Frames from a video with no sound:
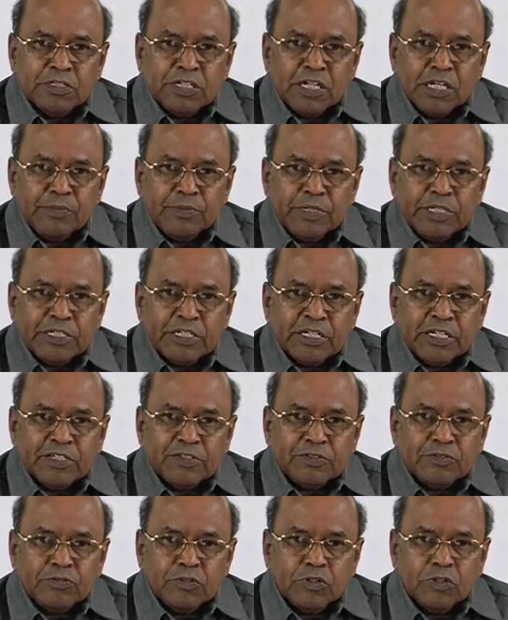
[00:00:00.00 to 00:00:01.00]
name it
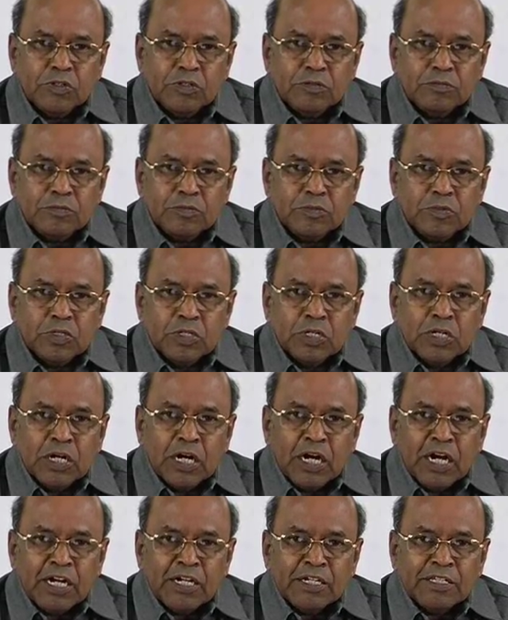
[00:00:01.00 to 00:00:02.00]
as O,
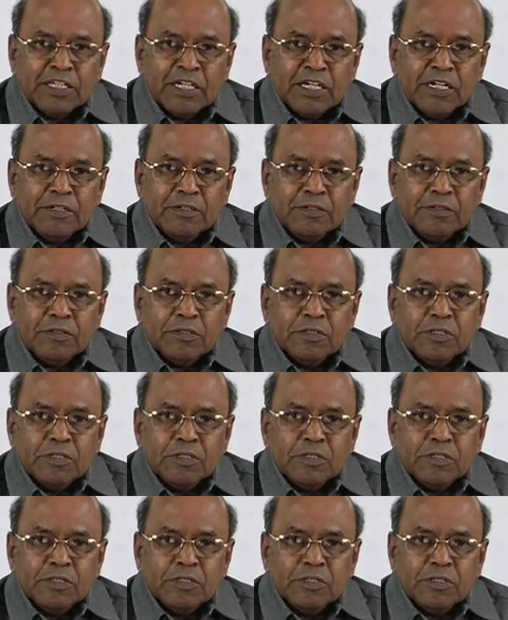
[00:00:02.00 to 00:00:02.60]
and then